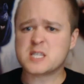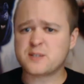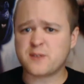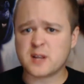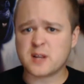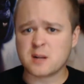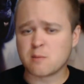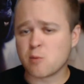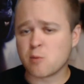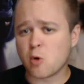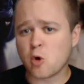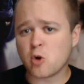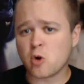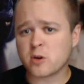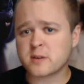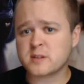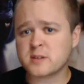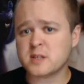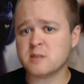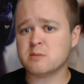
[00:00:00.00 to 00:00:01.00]
in this film
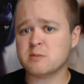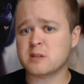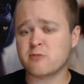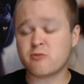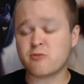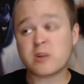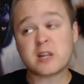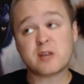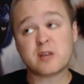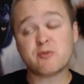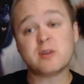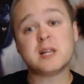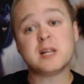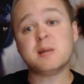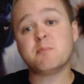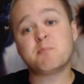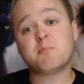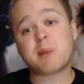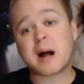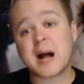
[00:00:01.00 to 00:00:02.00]
worked. It was a really,
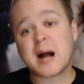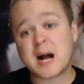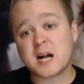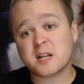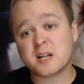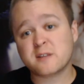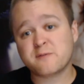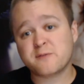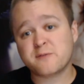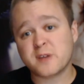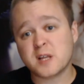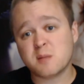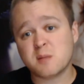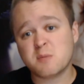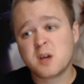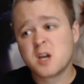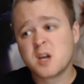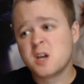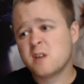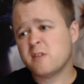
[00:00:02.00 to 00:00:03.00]
really bad
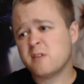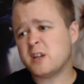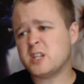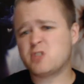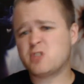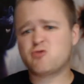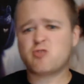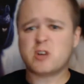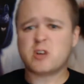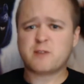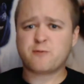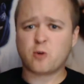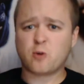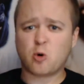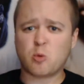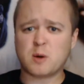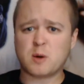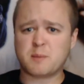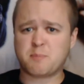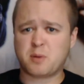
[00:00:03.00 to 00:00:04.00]
film. Very
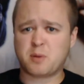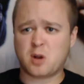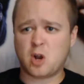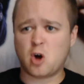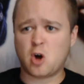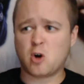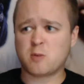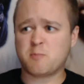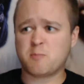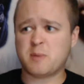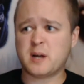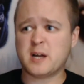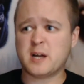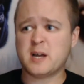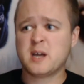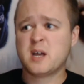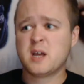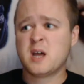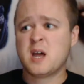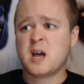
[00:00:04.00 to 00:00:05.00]
straightforward plot,
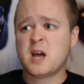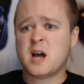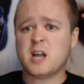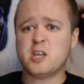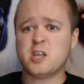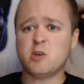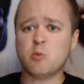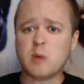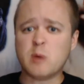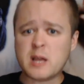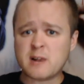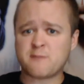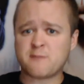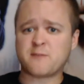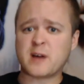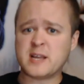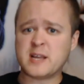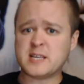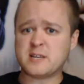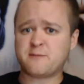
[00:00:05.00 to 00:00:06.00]
but you will
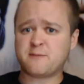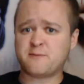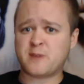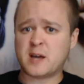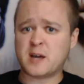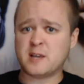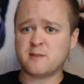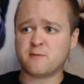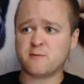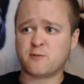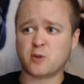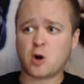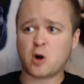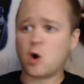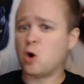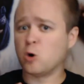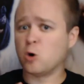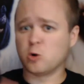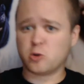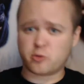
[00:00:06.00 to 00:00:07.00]
find it fun for
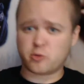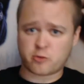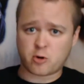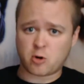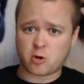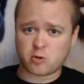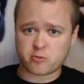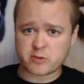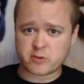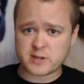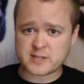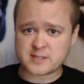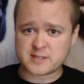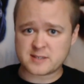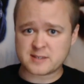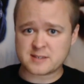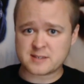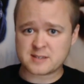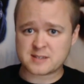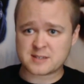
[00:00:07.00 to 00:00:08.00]
all the wrong
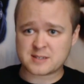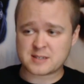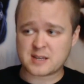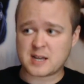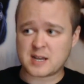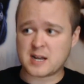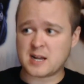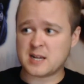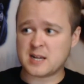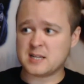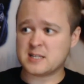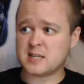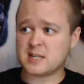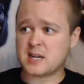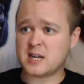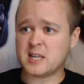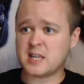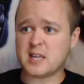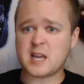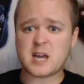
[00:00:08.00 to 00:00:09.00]
reasons. And
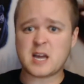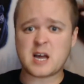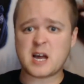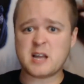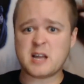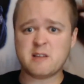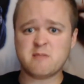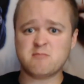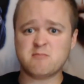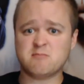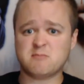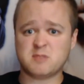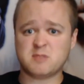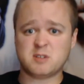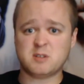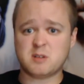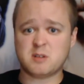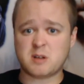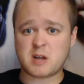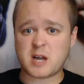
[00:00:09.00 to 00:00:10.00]
I
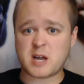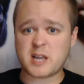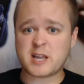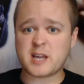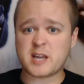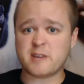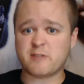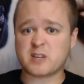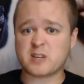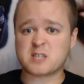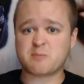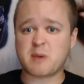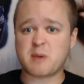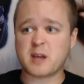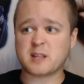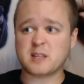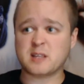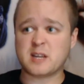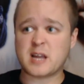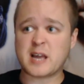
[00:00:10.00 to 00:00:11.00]
kind of
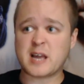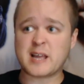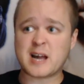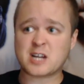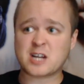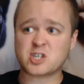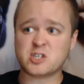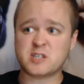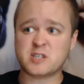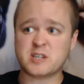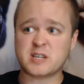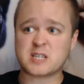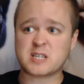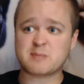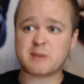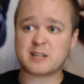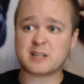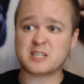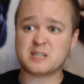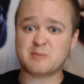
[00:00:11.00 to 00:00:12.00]
expected it. I actually didn't
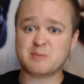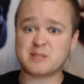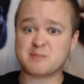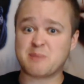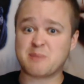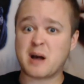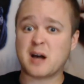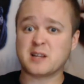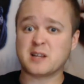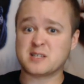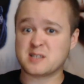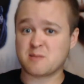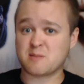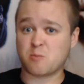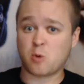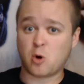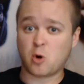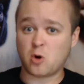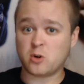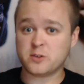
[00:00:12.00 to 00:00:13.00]
expect it to be as bad as
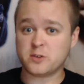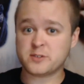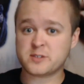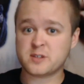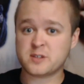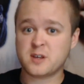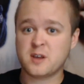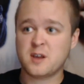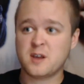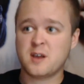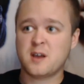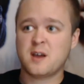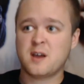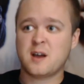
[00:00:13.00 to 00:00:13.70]
it was.